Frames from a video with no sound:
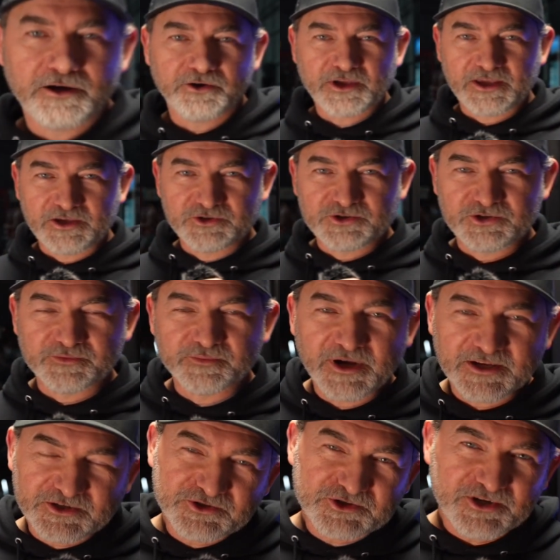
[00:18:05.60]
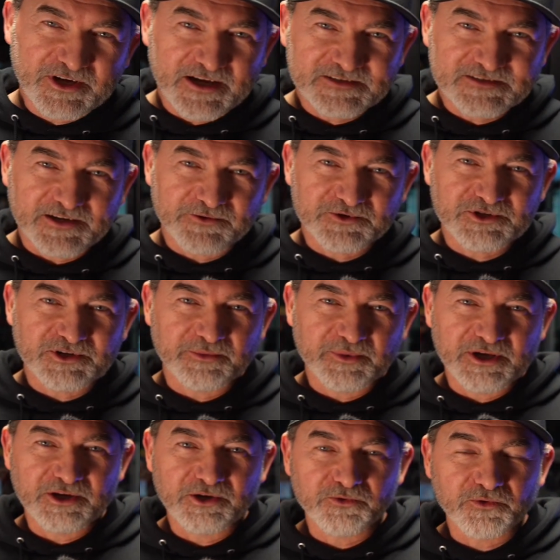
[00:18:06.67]
Okay, YouTube, I told you guys that was going to be
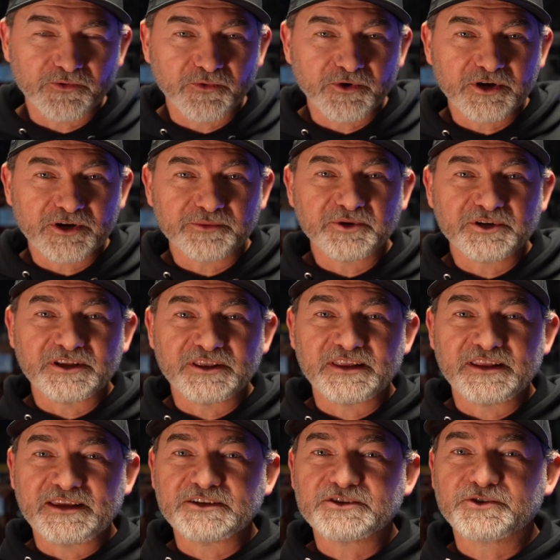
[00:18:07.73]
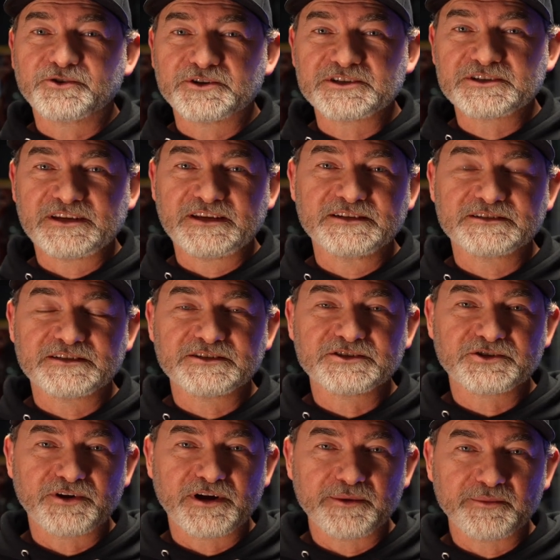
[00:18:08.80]
a good one. We're going to put a link to Christina's
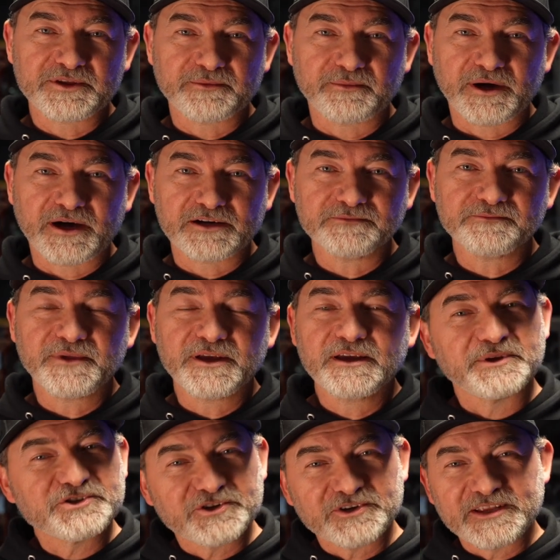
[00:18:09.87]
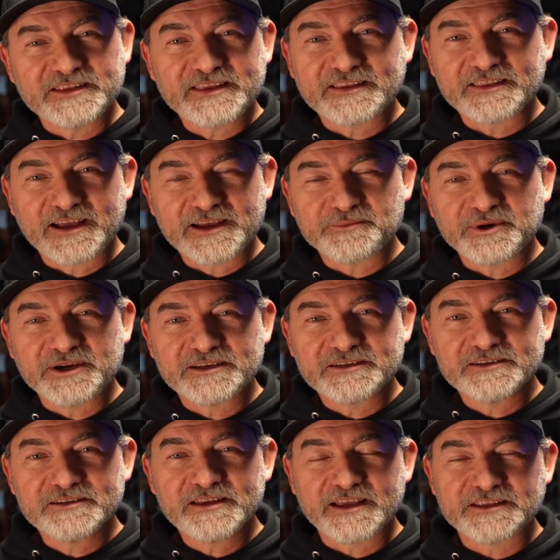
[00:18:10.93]
Instagram at the bottom. Be sure and hit that like
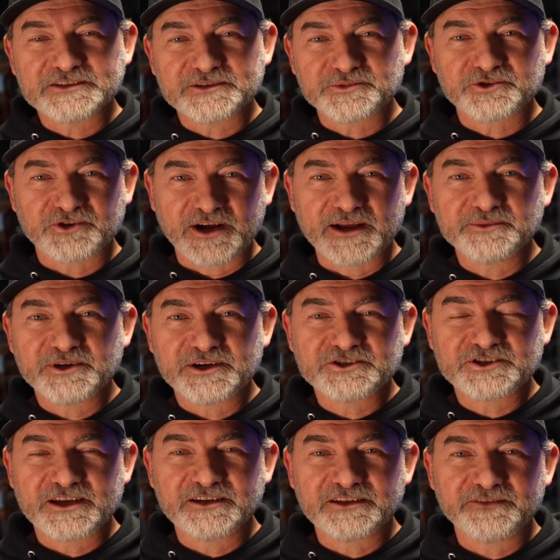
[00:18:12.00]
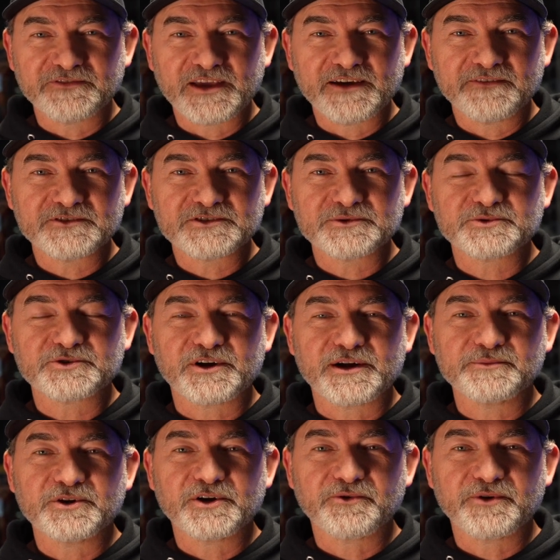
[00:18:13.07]
button and subscribe to our channel if you haven't
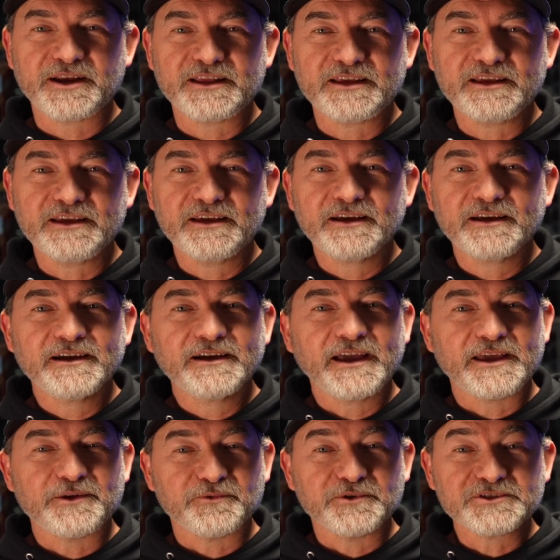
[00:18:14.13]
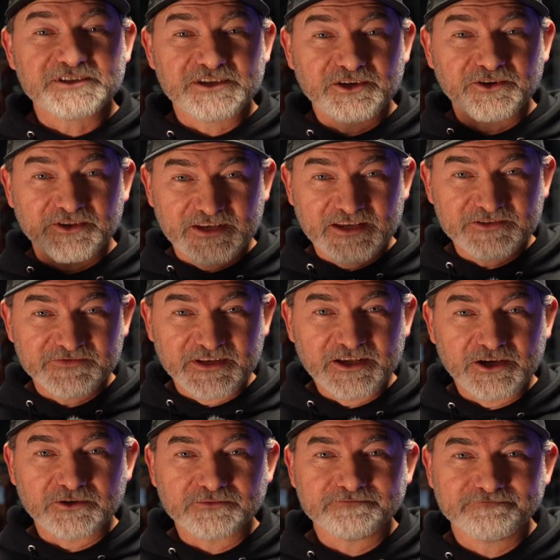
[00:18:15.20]
subscribed already. And we'll see you on the next
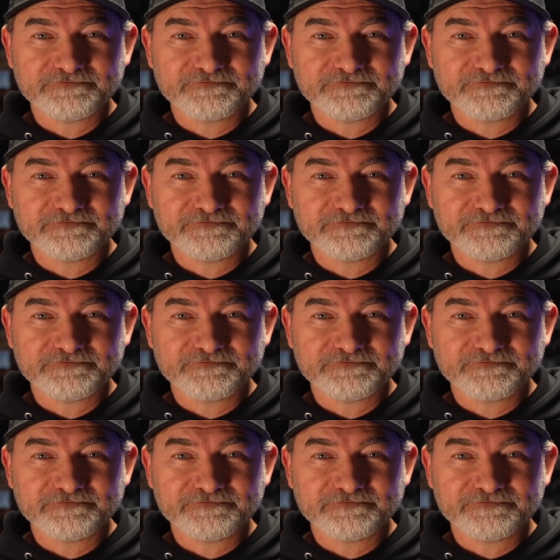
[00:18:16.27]
video.